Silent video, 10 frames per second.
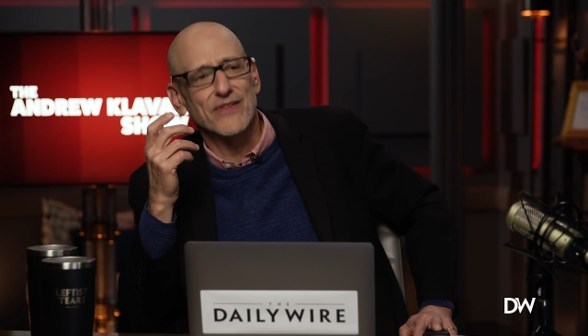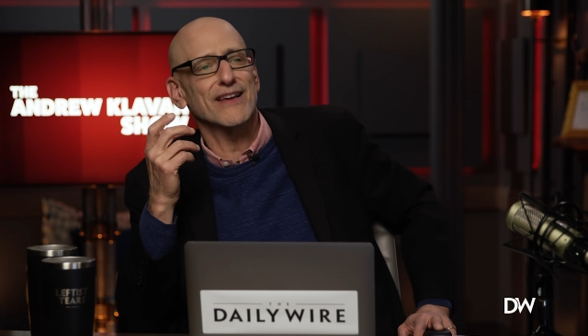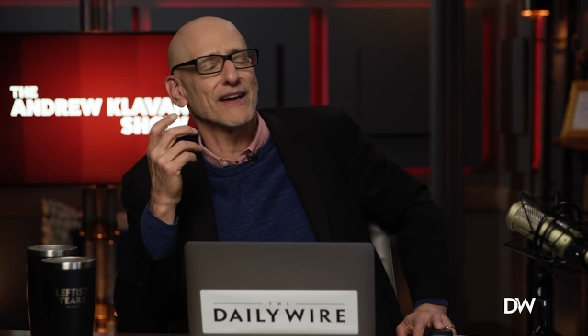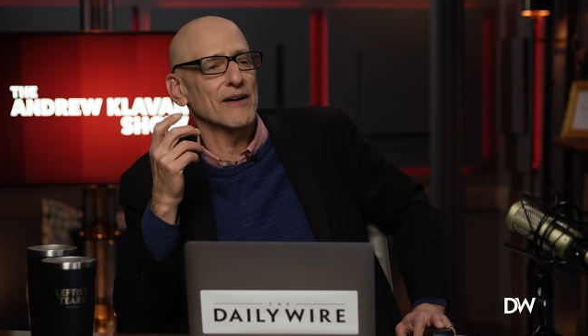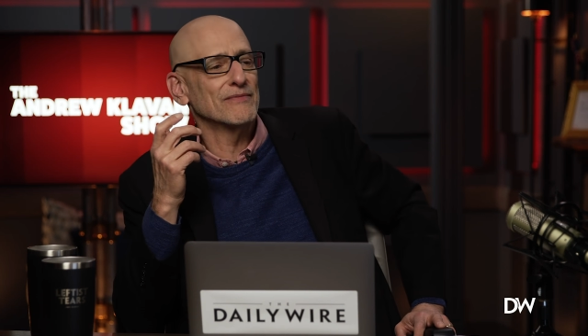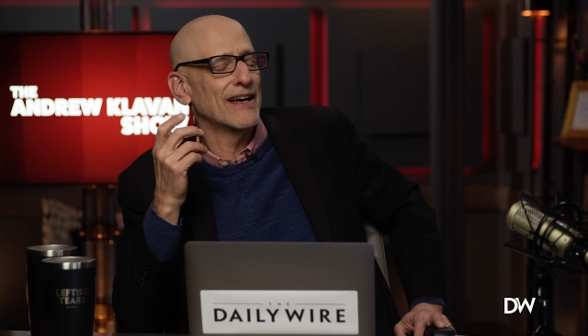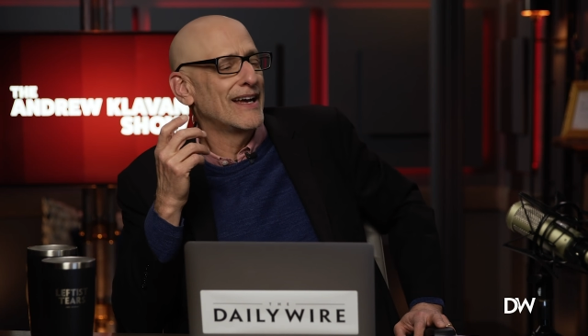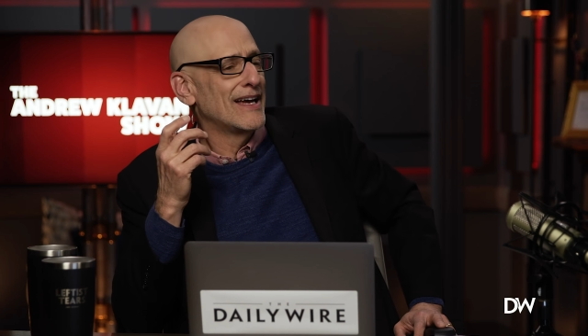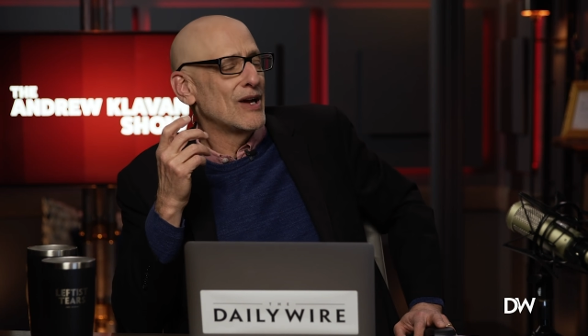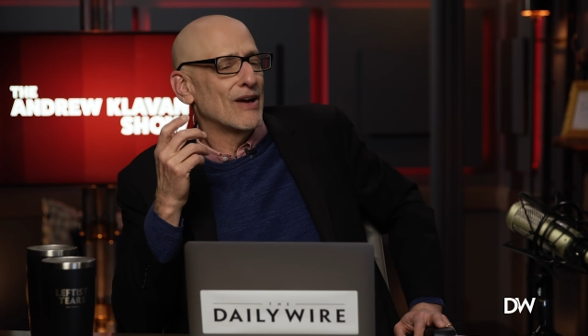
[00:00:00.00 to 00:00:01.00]
think of
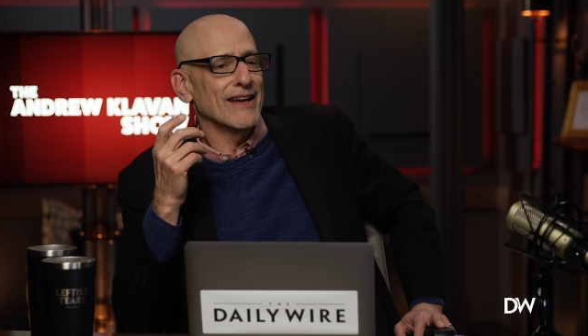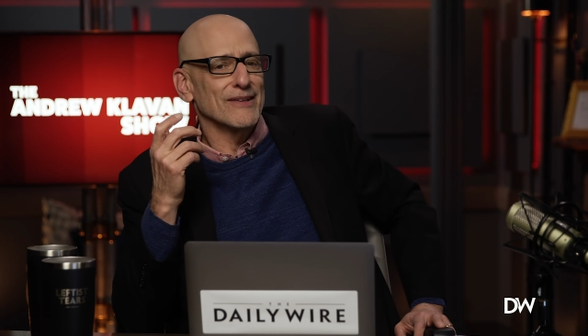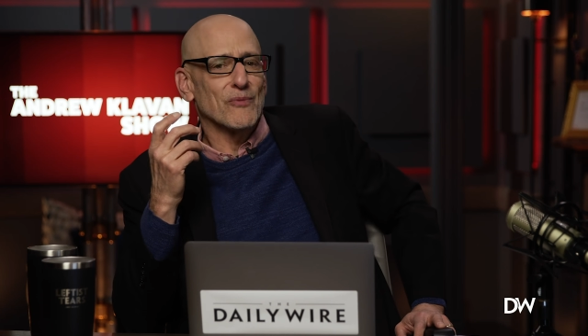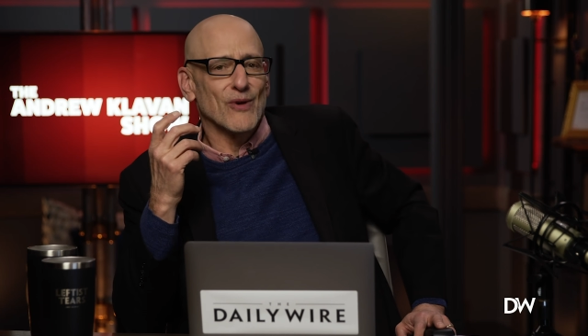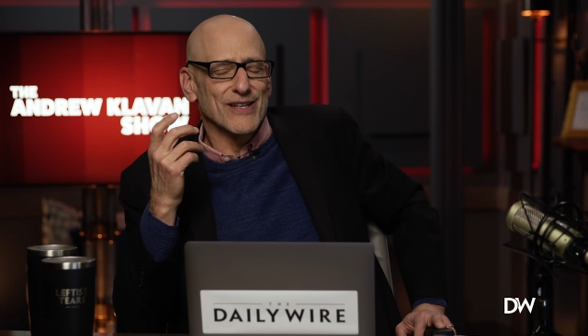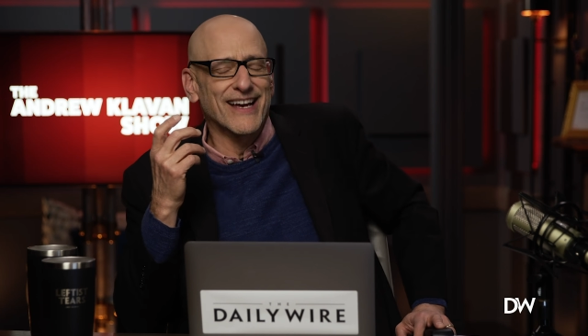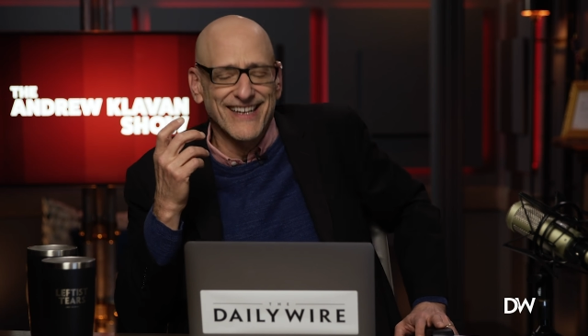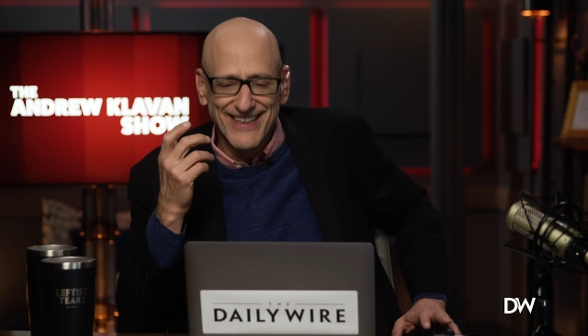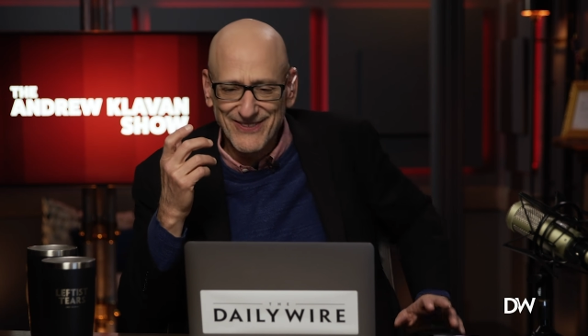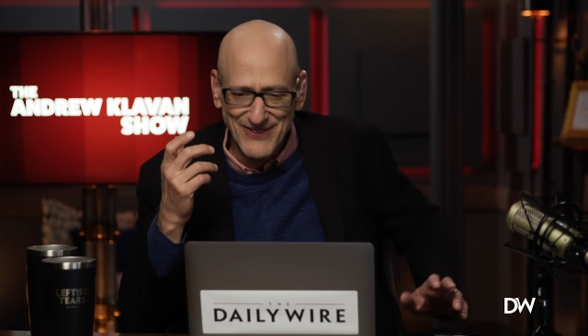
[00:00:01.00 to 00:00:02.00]

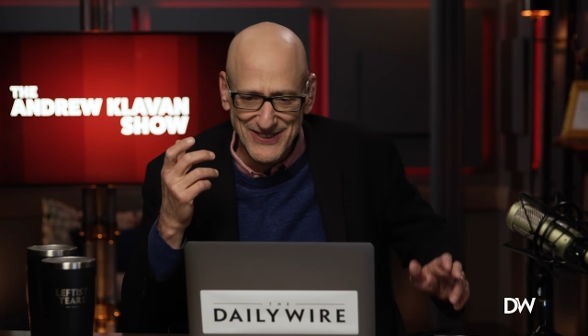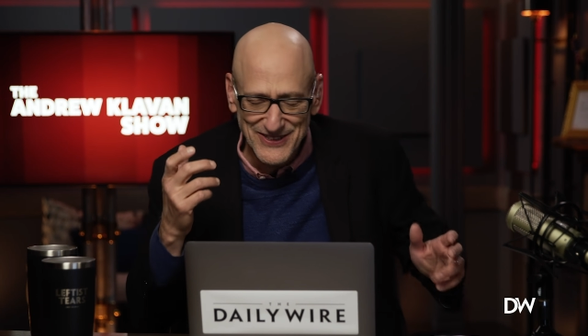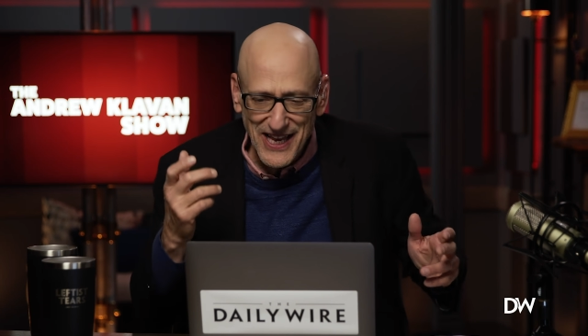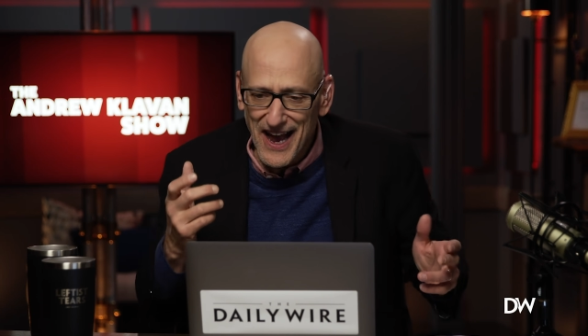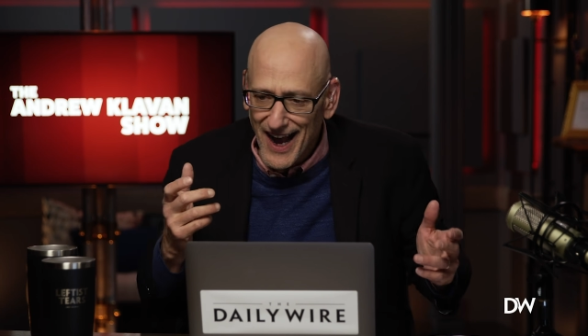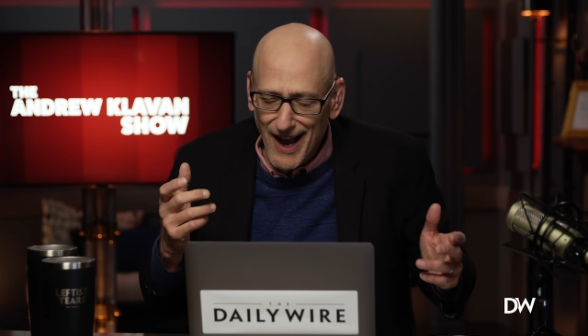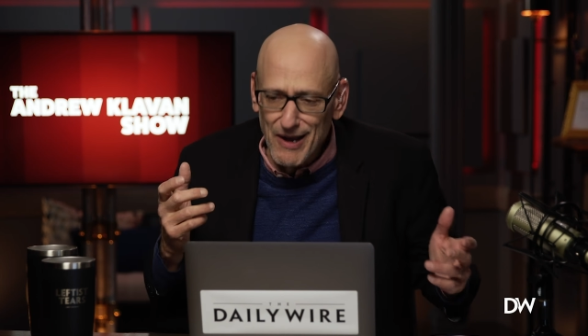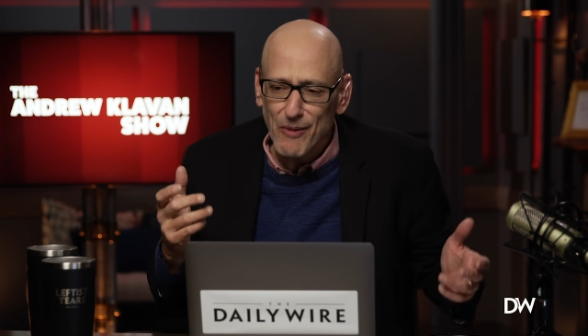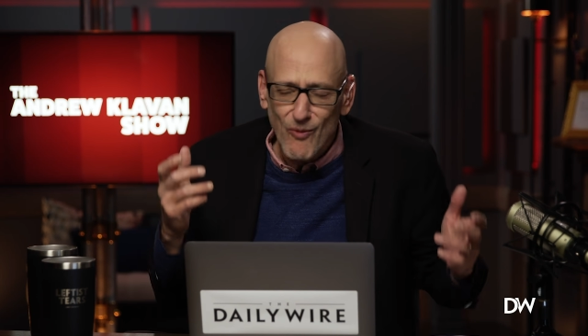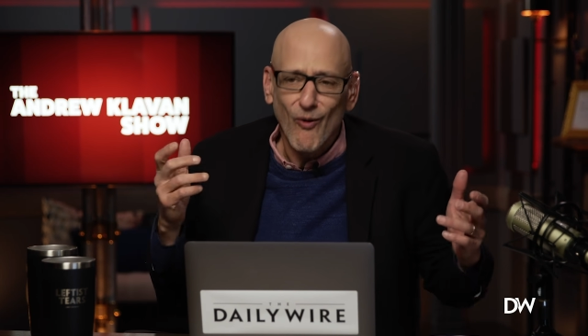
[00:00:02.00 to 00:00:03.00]

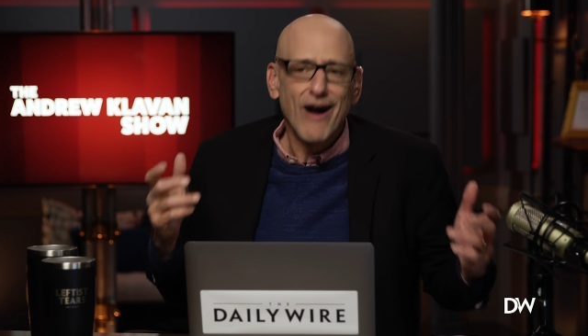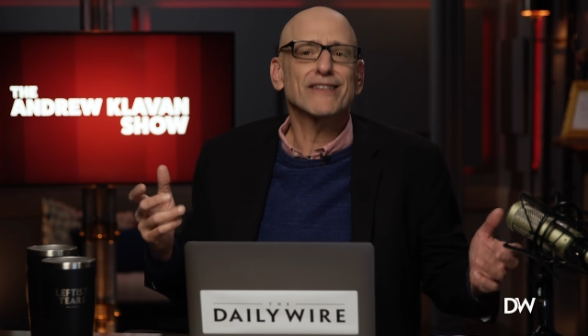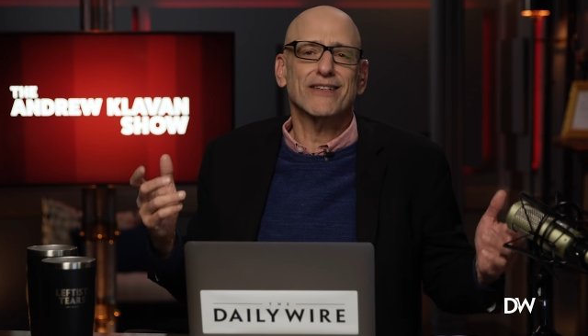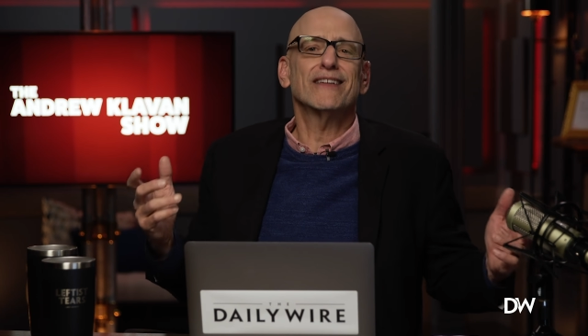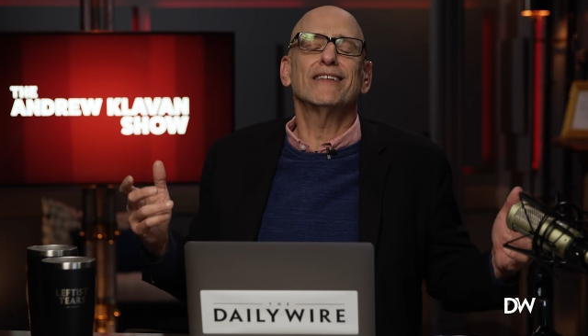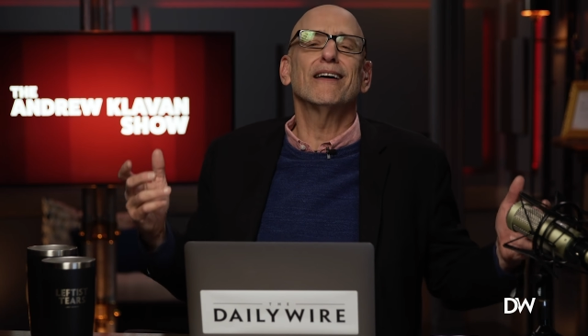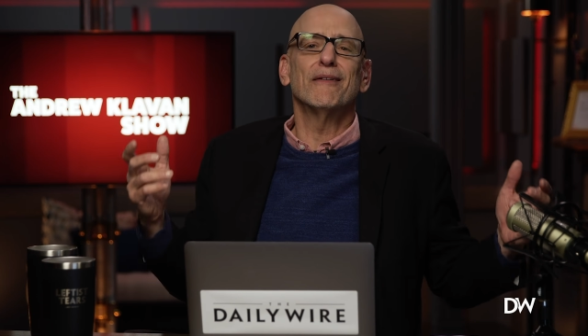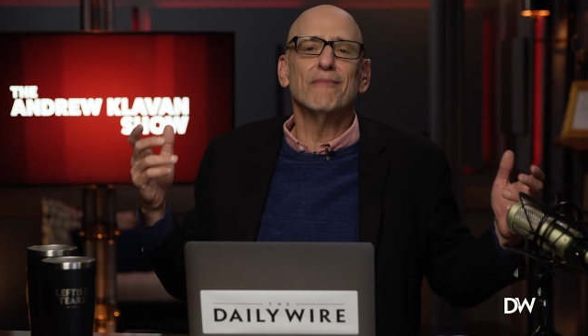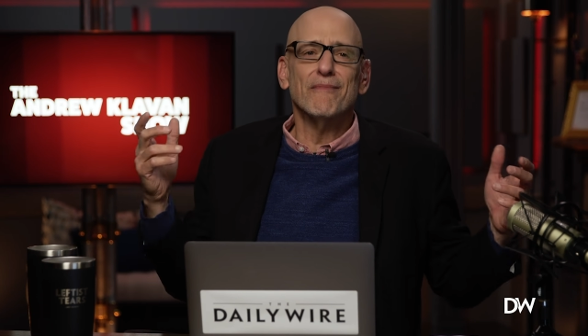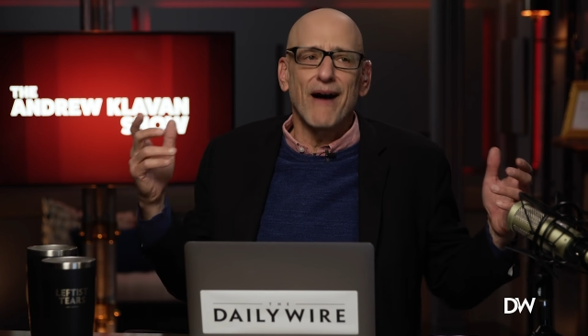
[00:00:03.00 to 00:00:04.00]
I'm watching
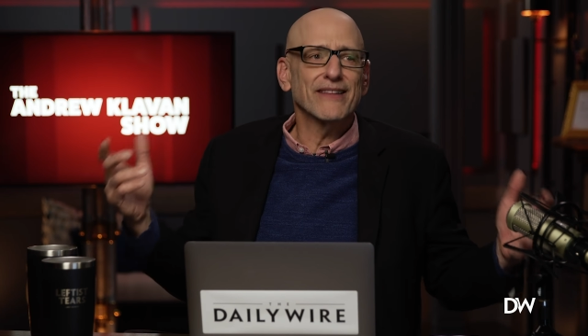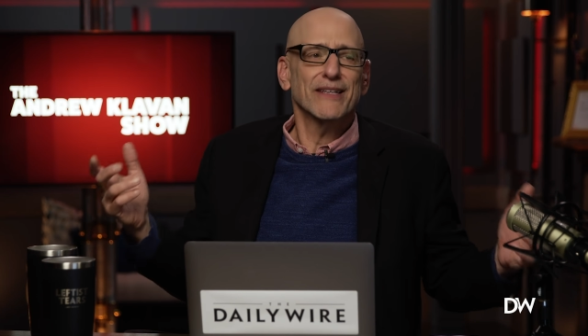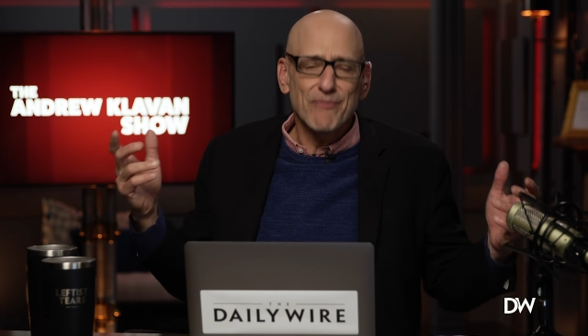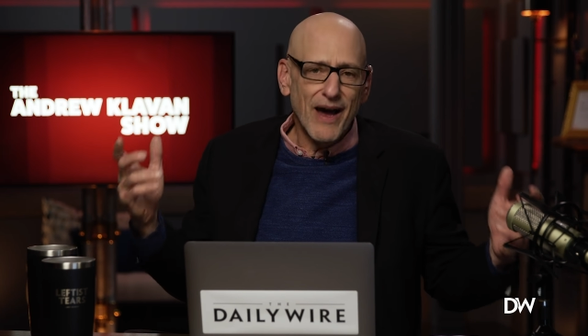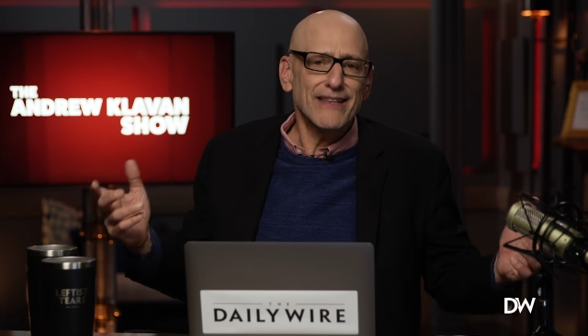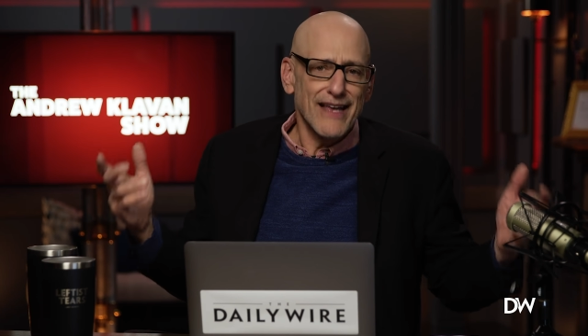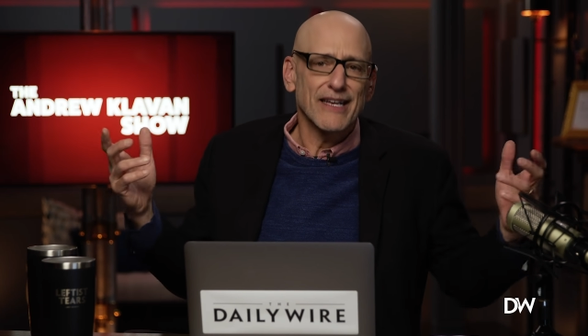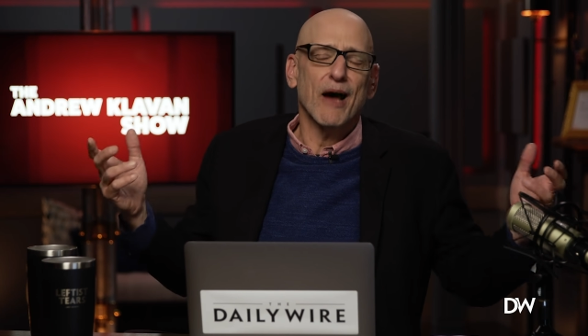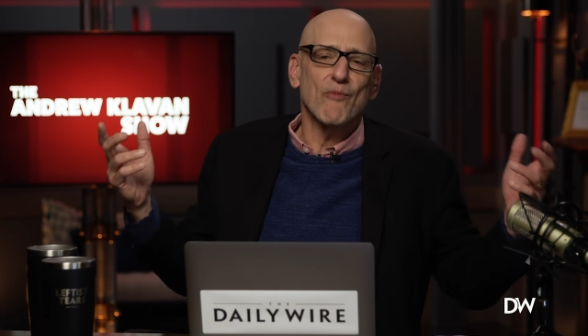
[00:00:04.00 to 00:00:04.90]
Monty Python.